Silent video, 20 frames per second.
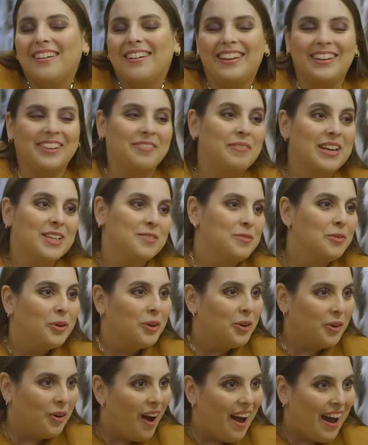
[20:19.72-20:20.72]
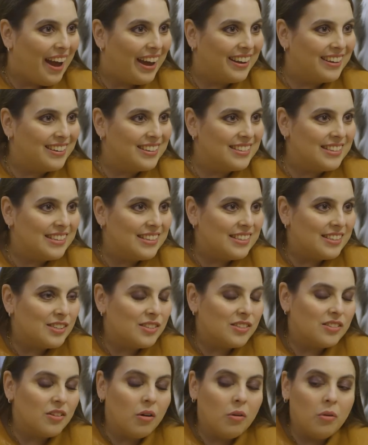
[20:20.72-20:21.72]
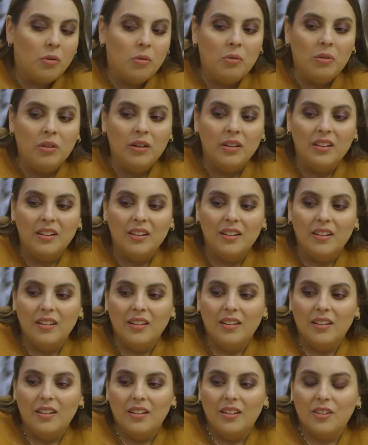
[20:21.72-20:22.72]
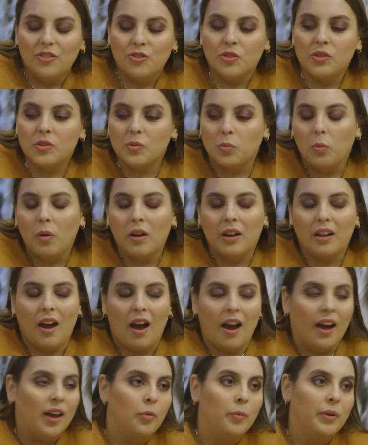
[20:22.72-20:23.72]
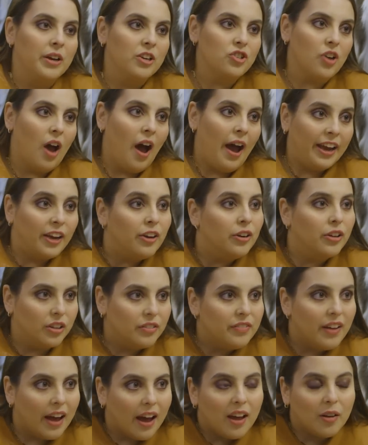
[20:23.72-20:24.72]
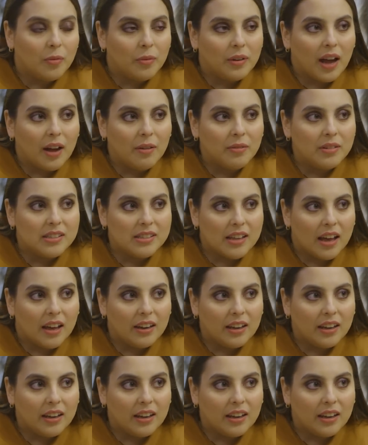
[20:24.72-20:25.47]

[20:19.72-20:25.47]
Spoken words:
it makes me want to cry because it's so just what I wish I could have had when I was that